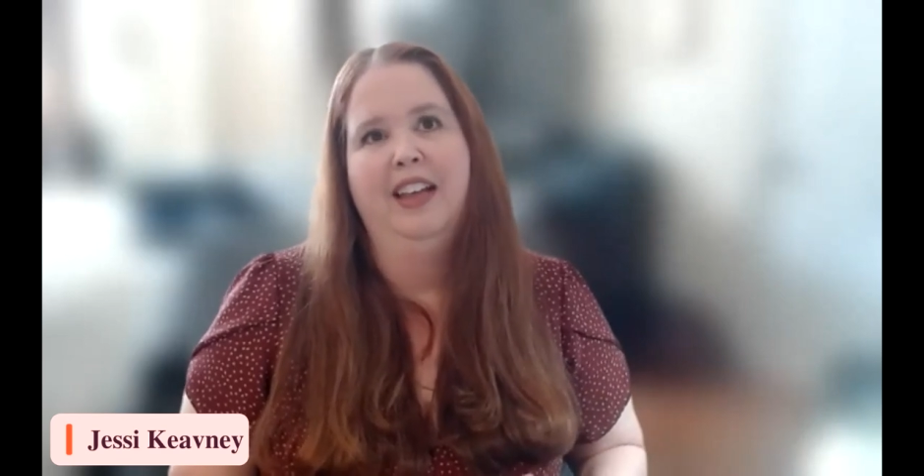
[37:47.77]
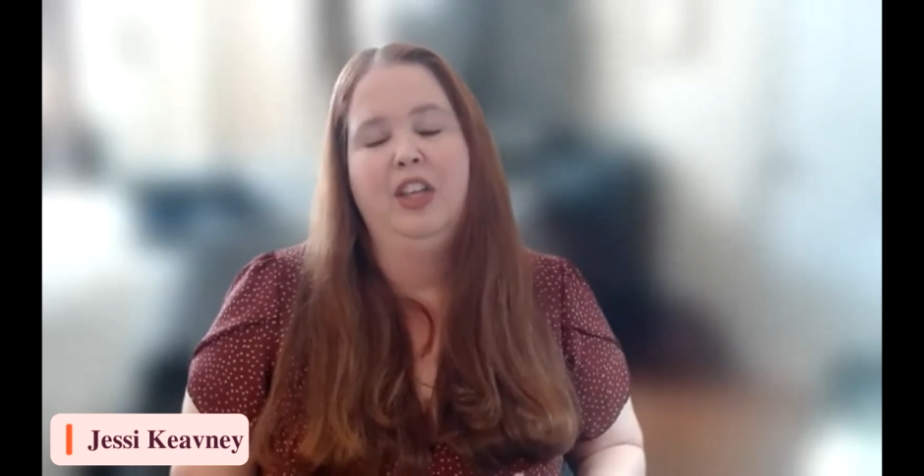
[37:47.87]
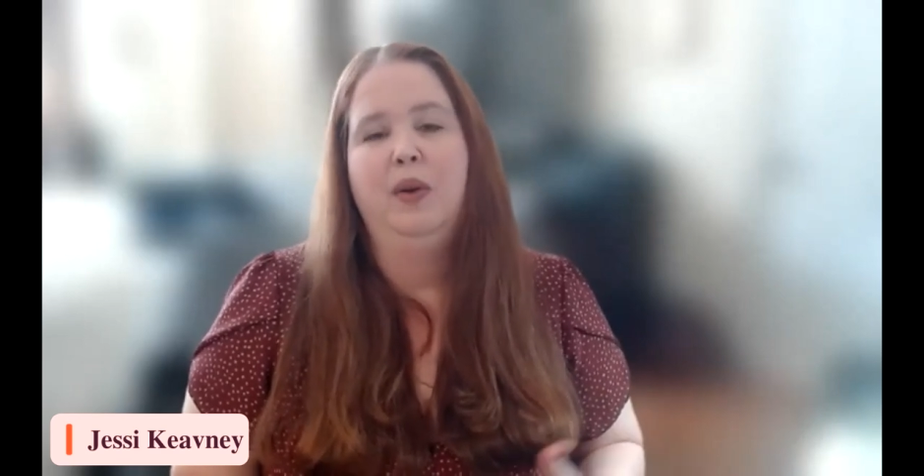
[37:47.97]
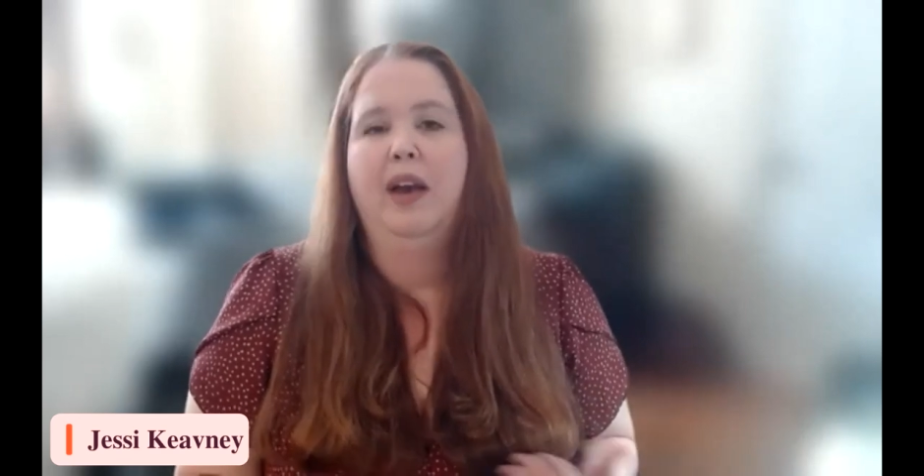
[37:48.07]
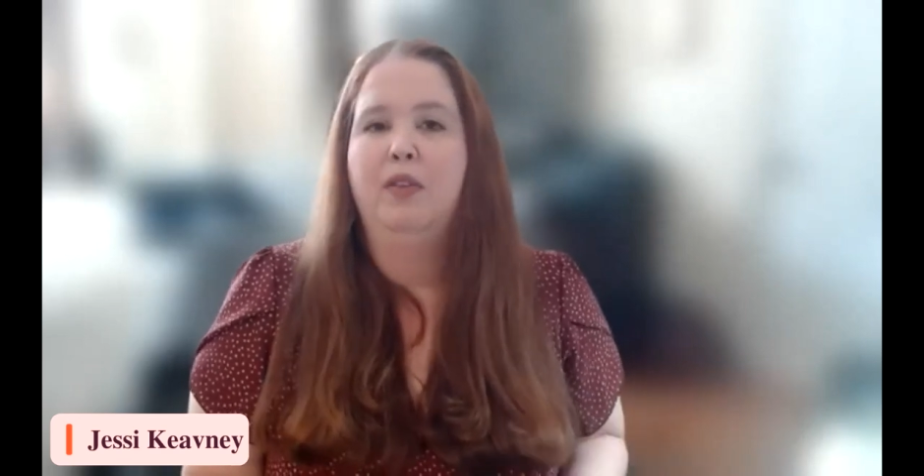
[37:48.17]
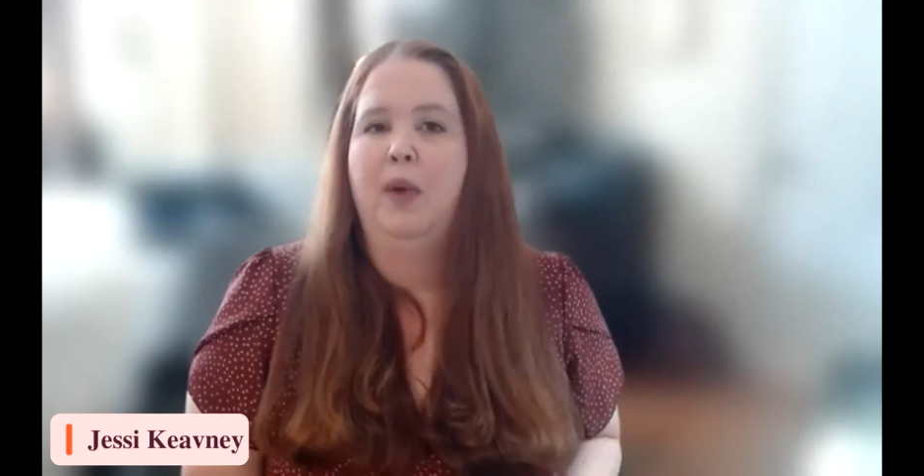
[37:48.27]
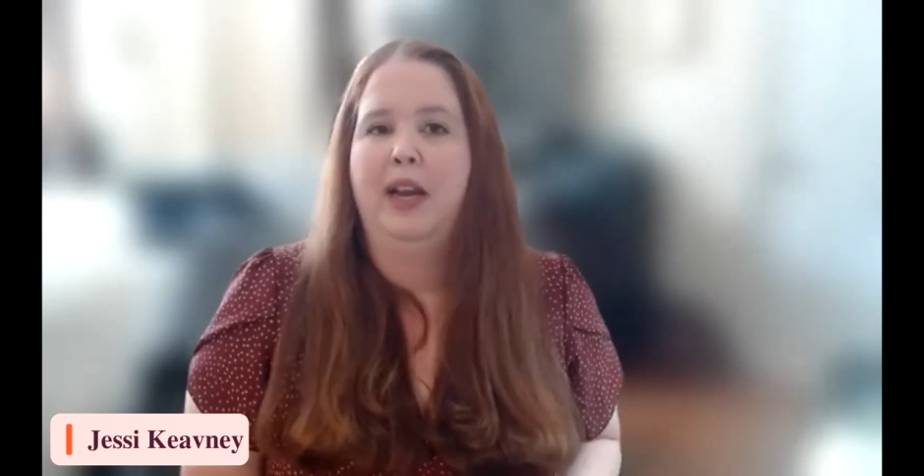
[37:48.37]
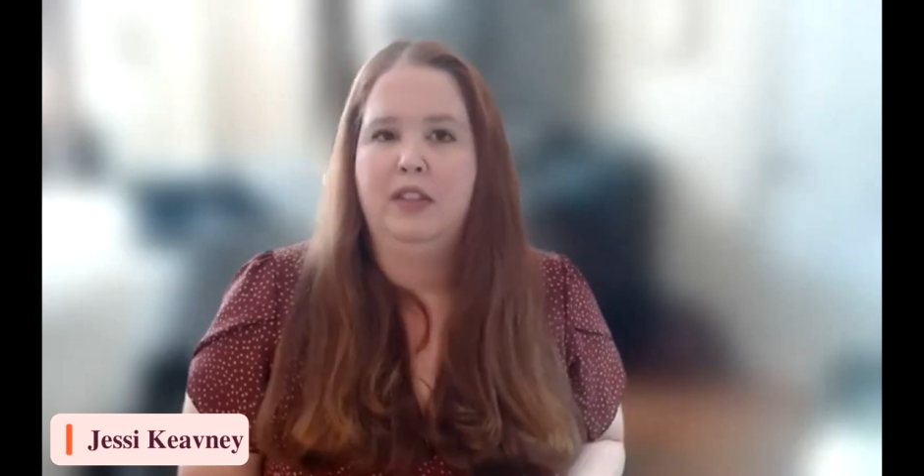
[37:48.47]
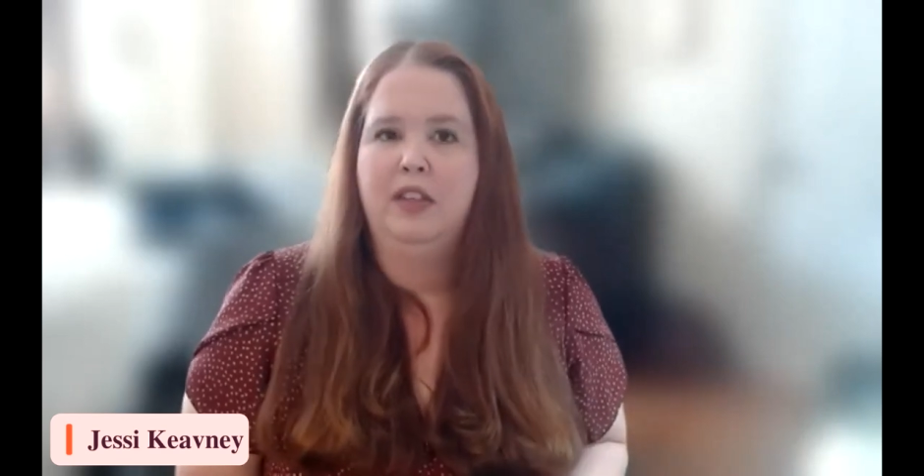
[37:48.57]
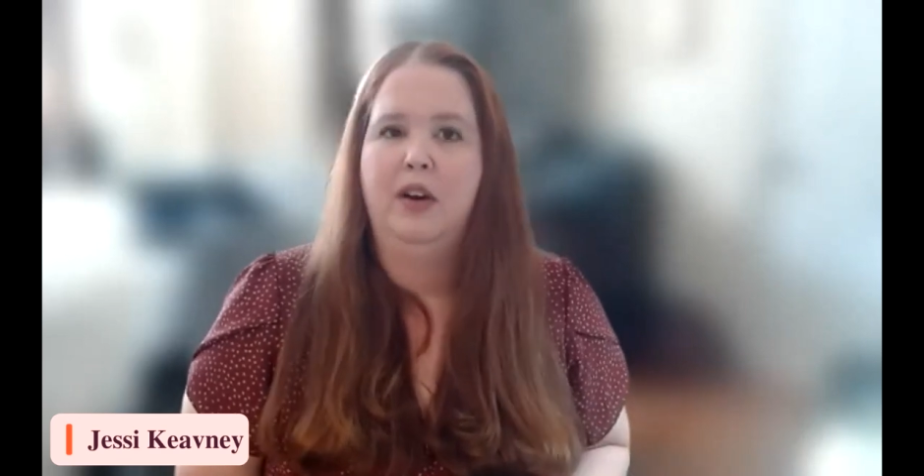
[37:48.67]
you have a
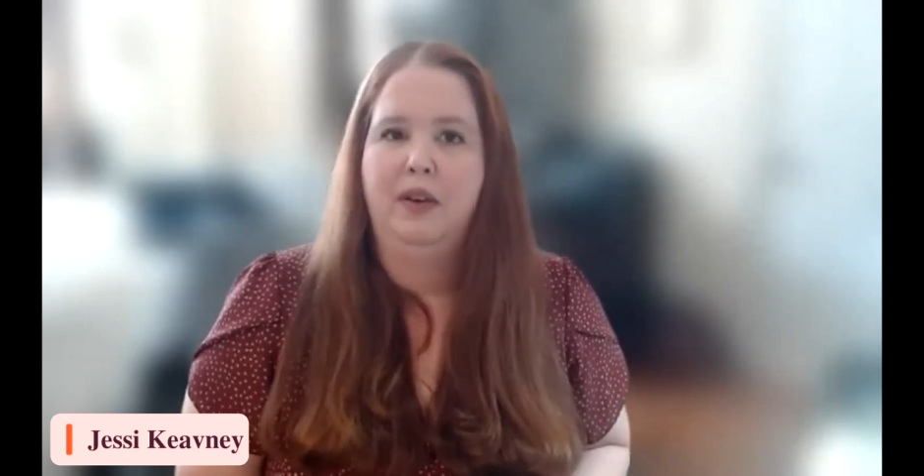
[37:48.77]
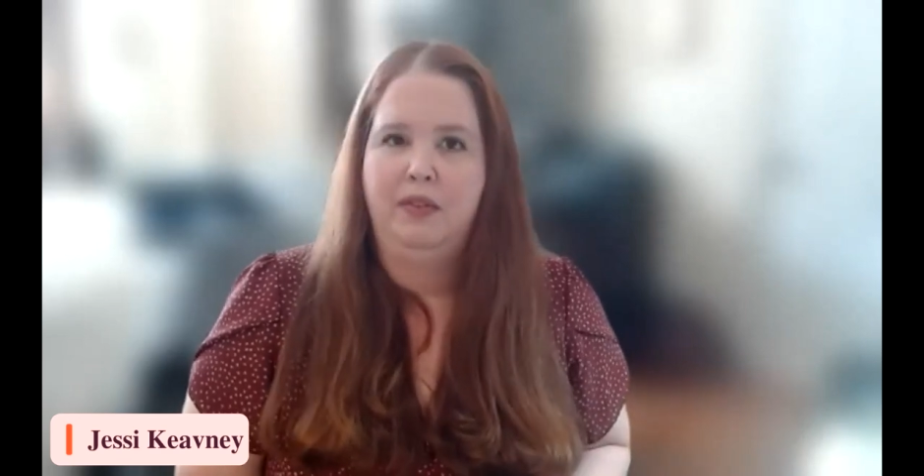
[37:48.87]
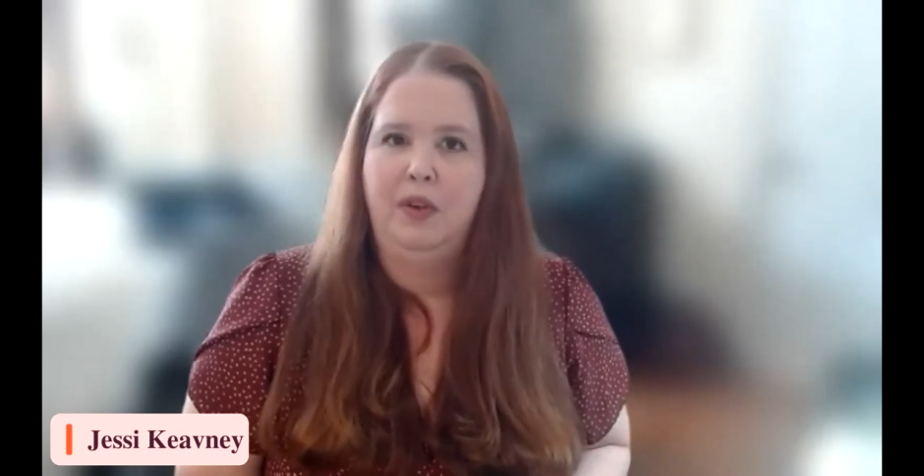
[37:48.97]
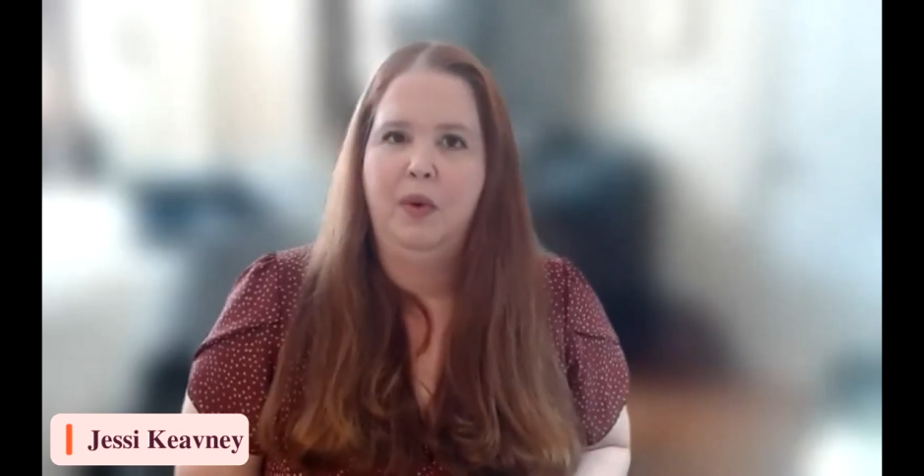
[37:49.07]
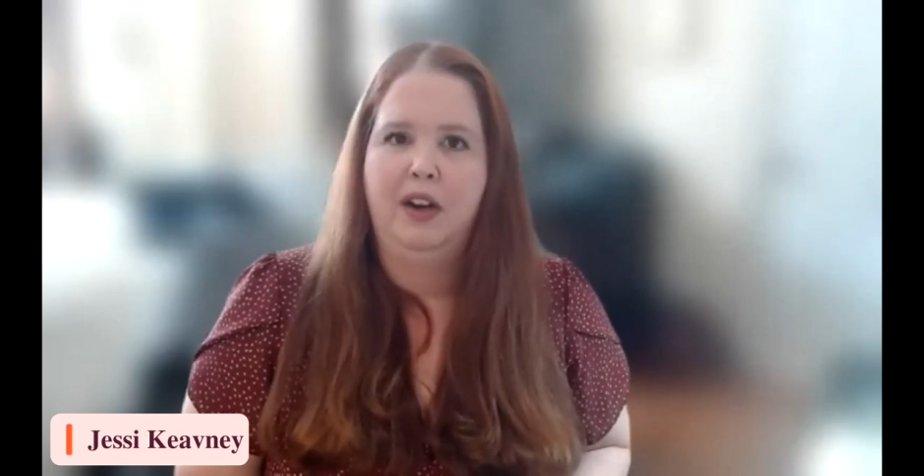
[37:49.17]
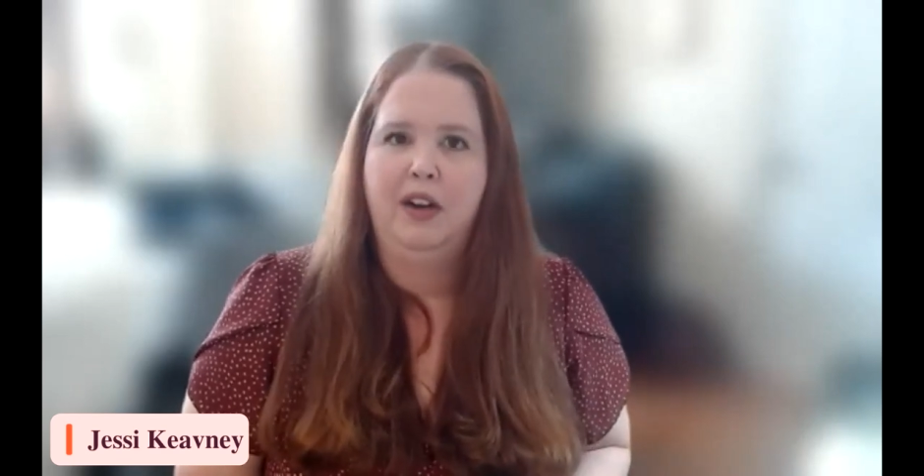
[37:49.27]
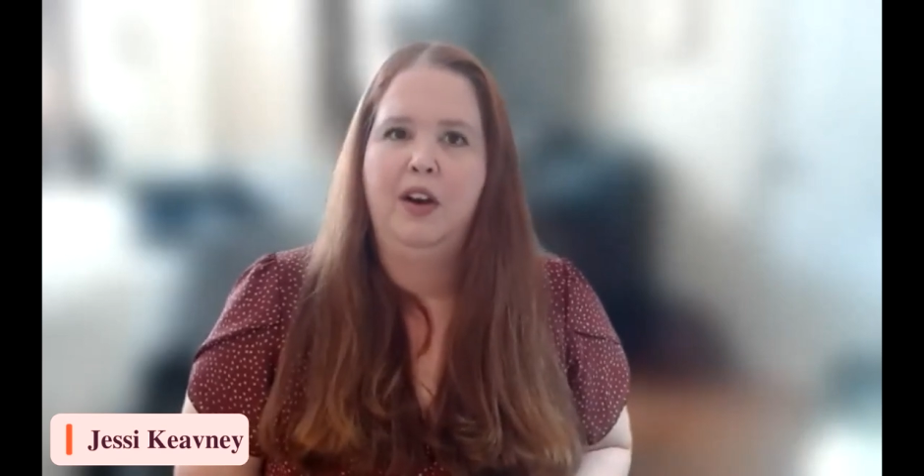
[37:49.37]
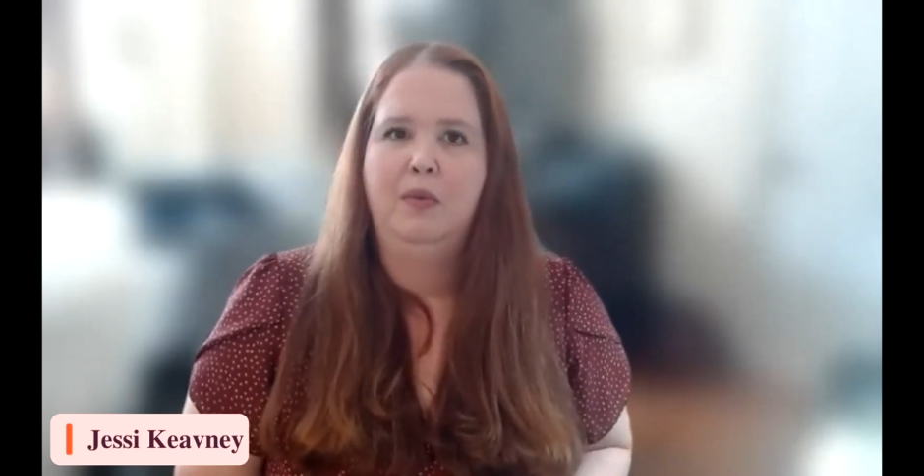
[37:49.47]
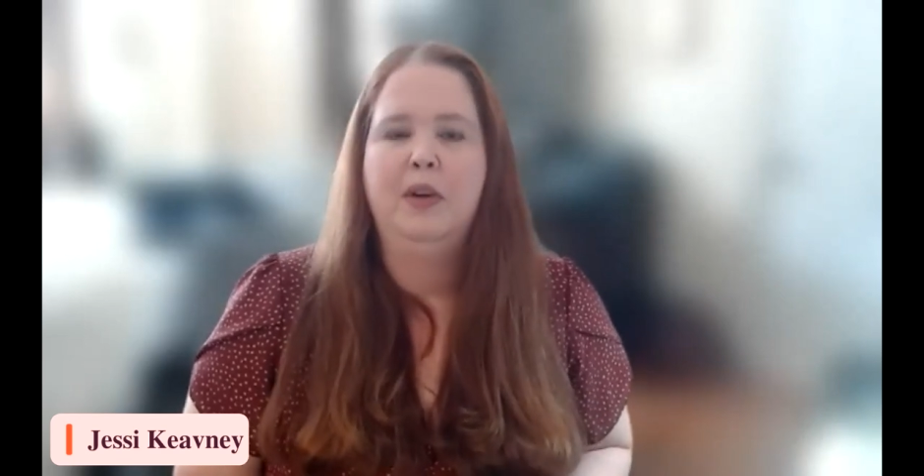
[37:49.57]
right to know if you want to know,